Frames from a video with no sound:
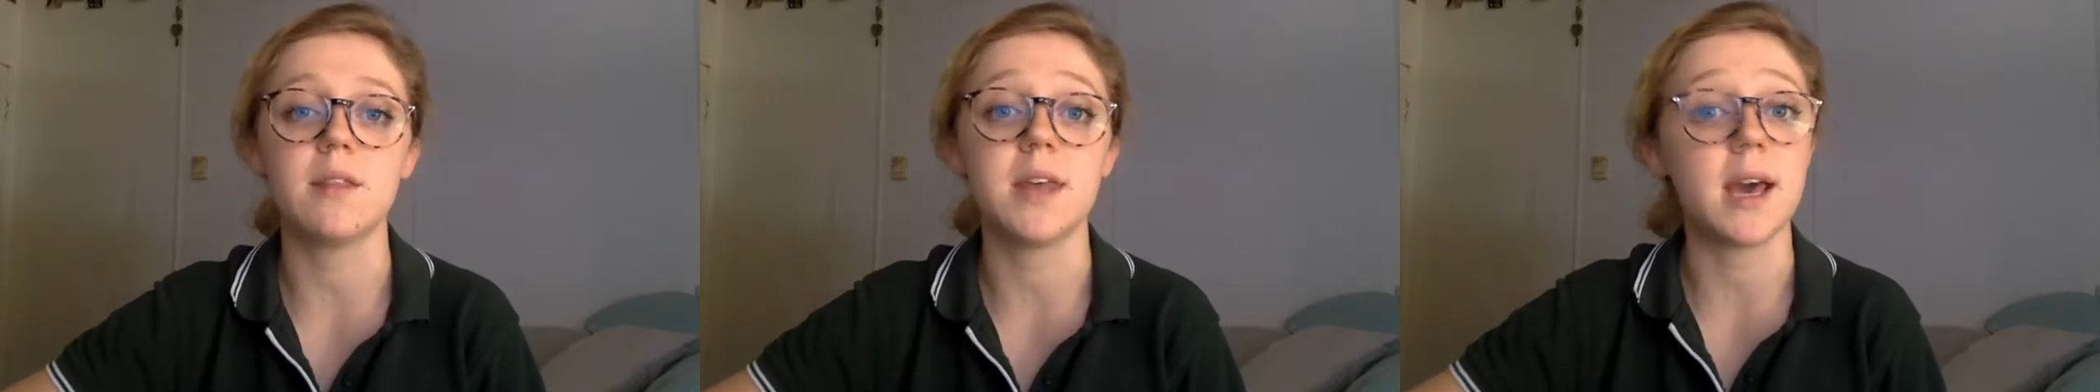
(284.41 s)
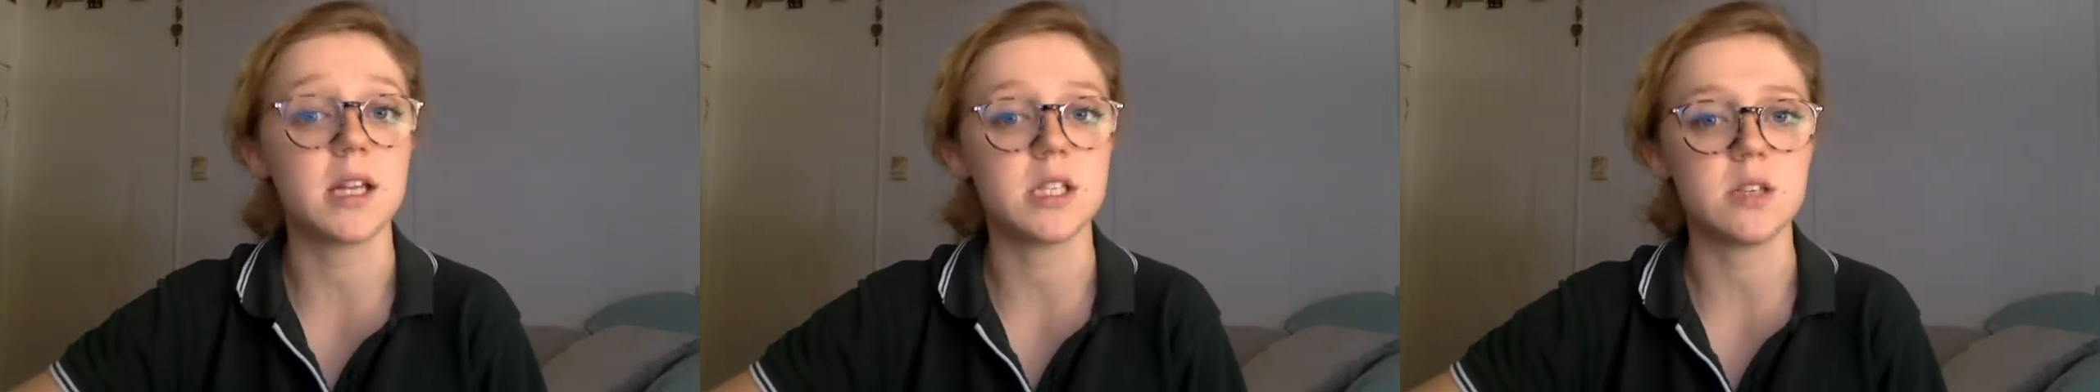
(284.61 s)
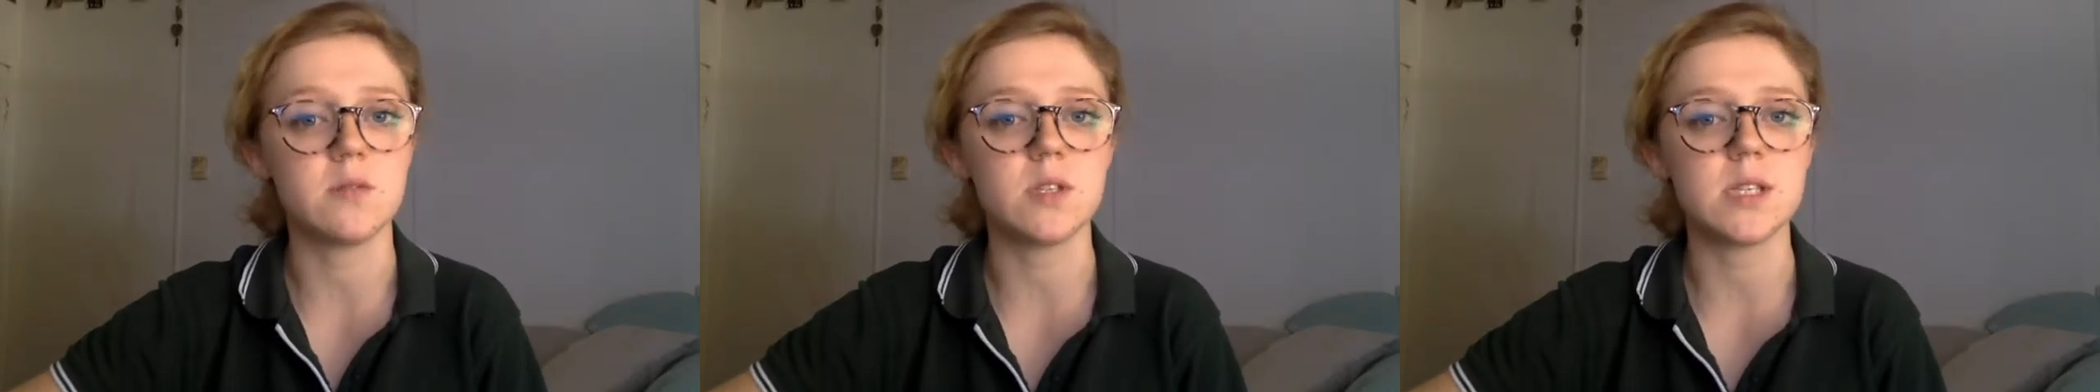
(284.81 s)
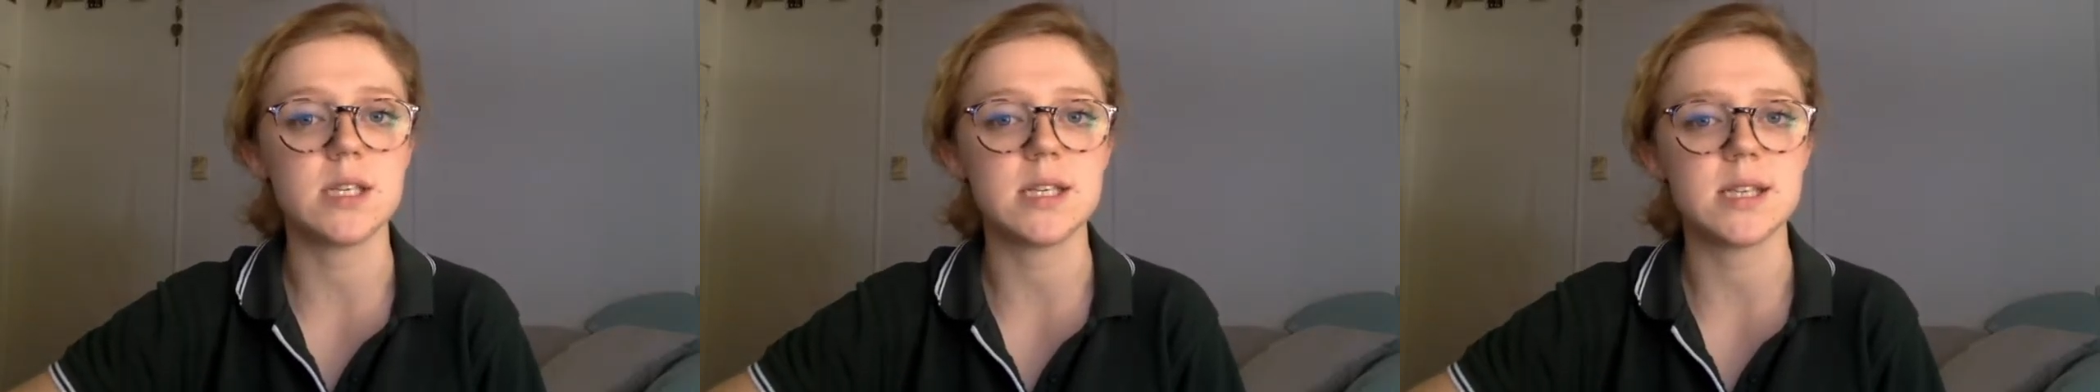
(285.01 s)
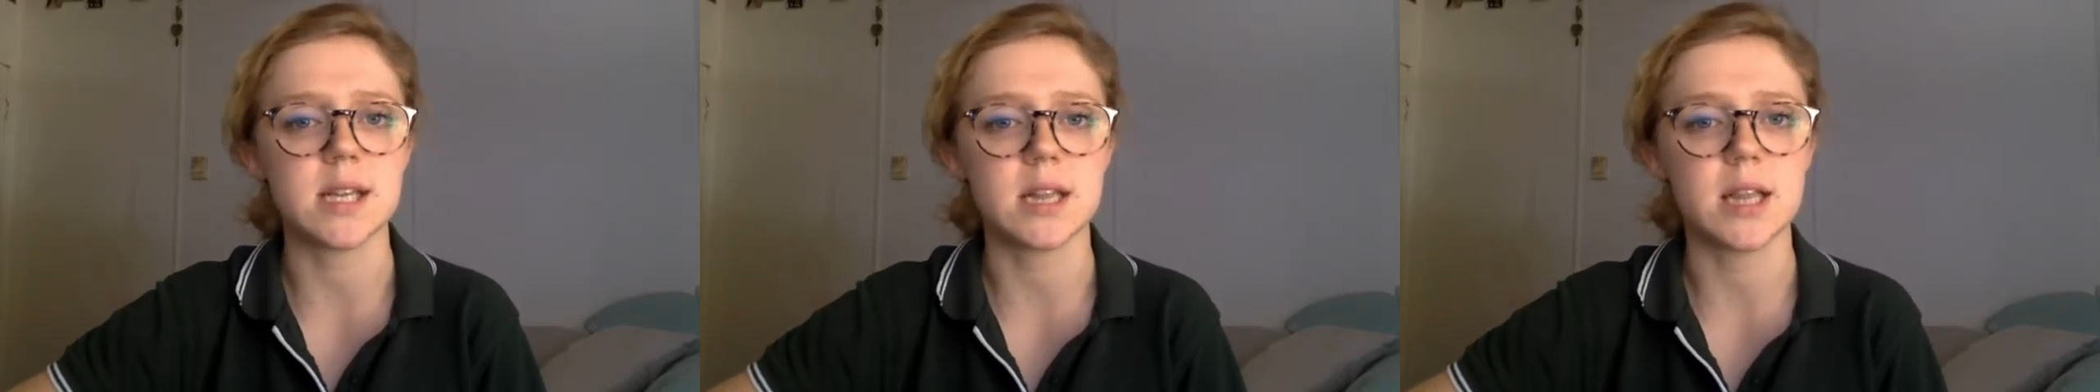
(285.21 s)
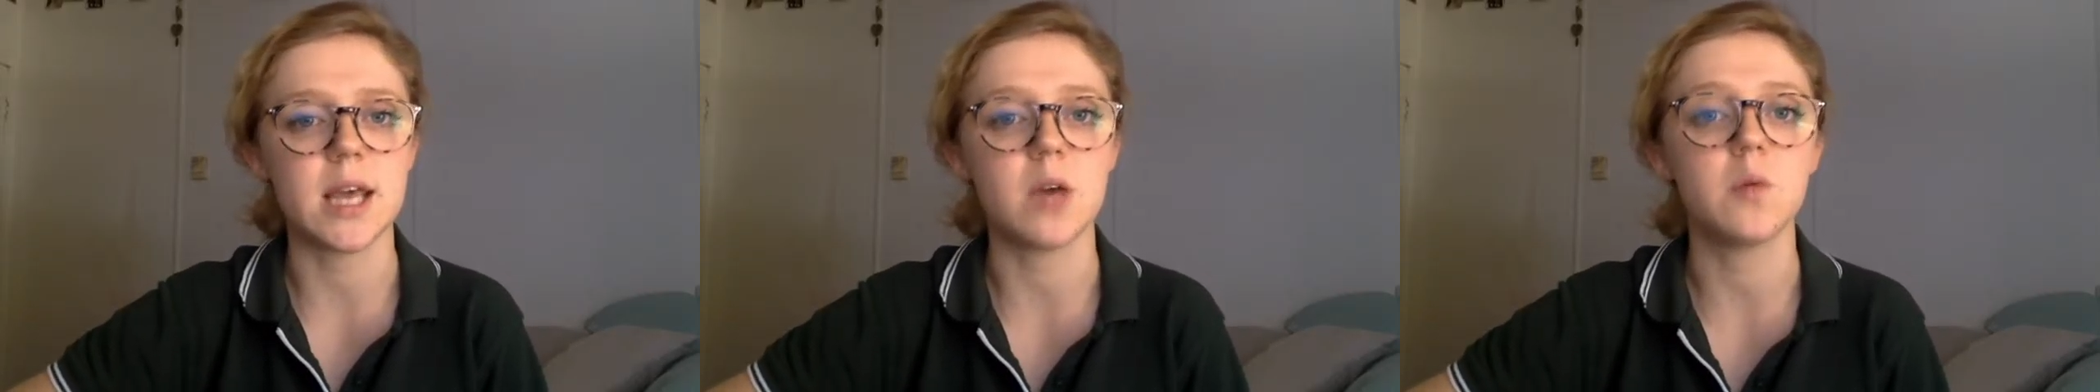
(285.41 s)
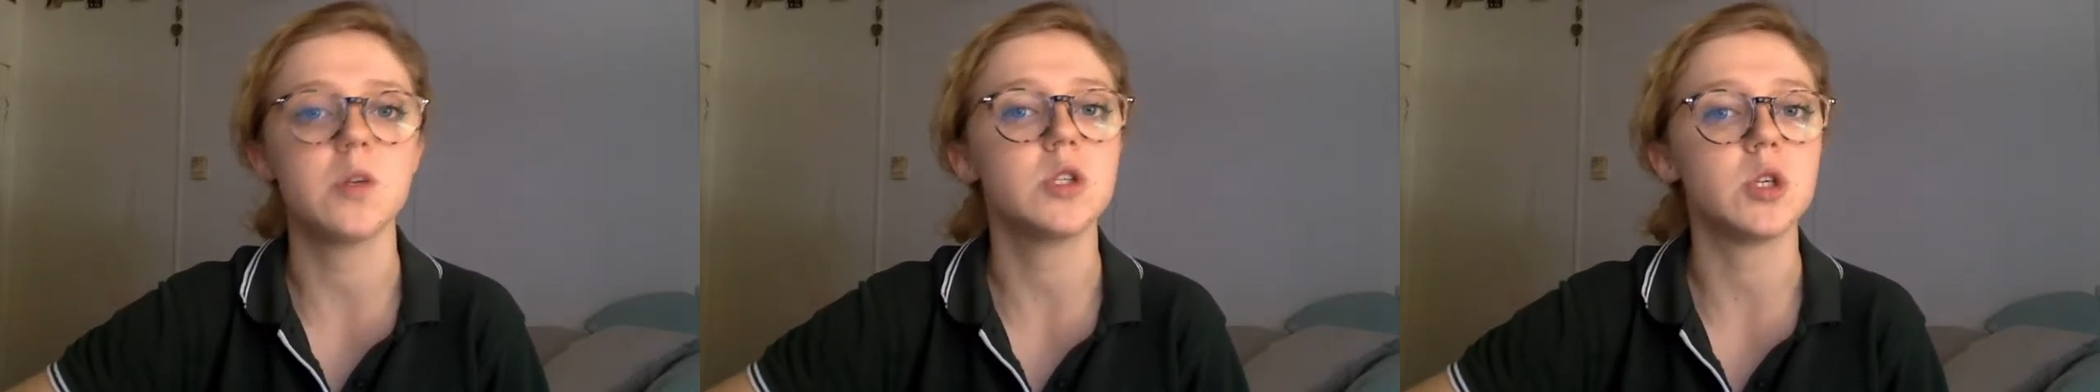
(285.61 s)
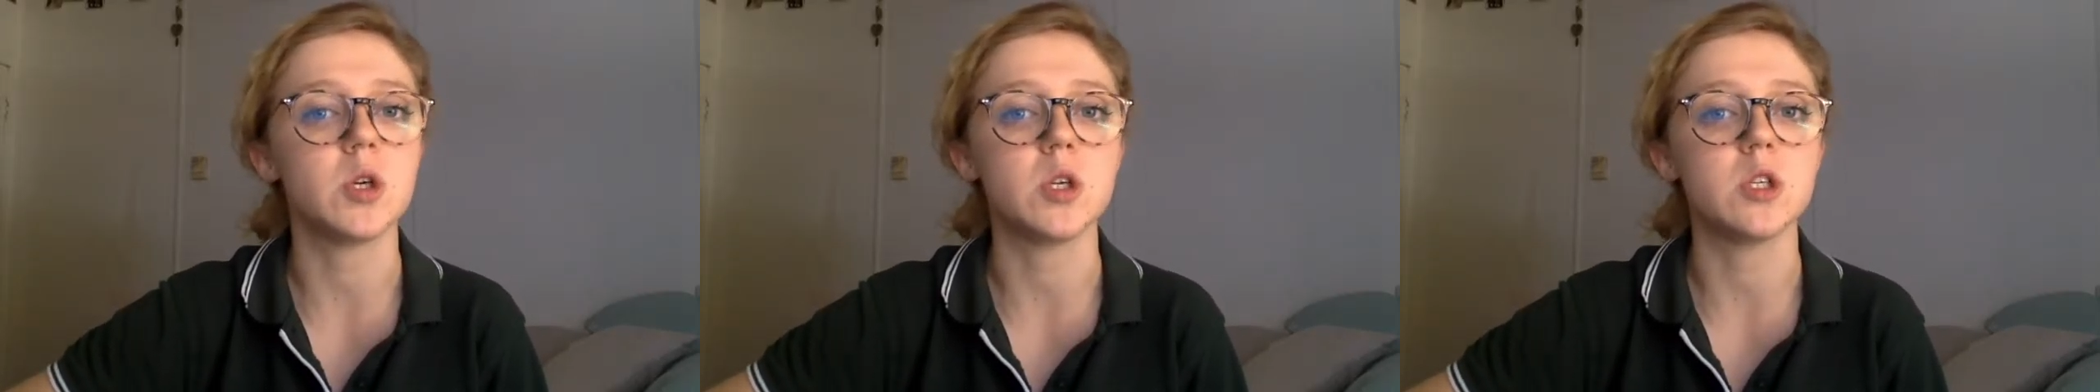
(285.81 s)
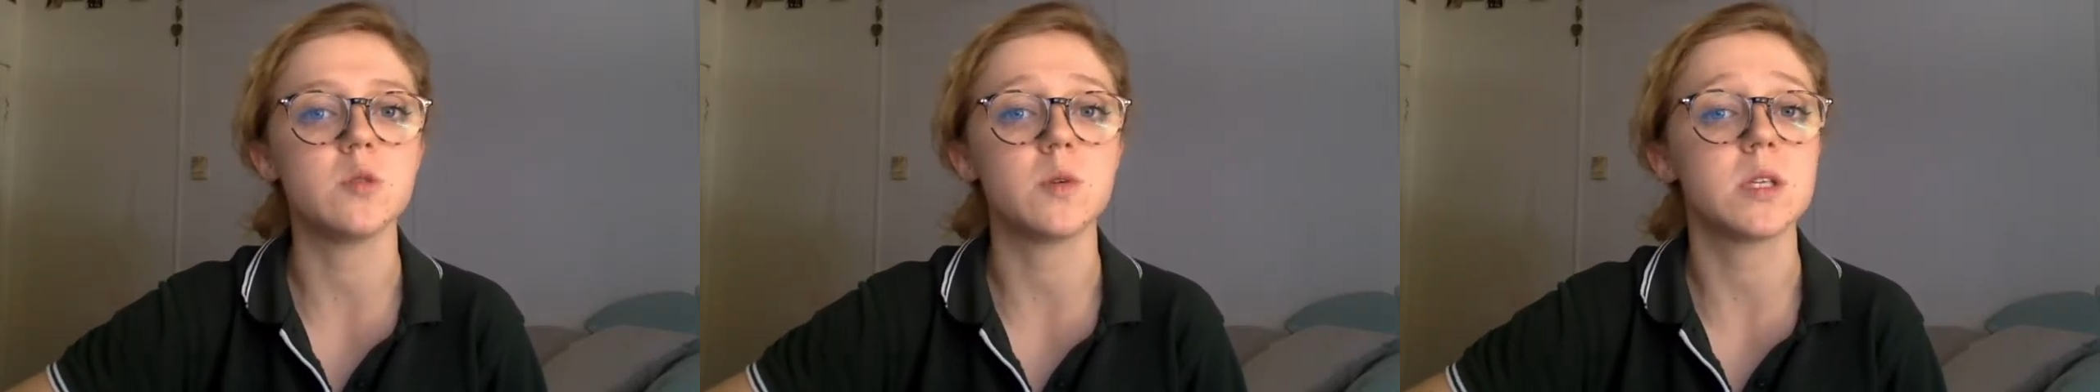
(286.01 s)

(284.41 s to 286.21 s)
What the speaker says: the activities and language used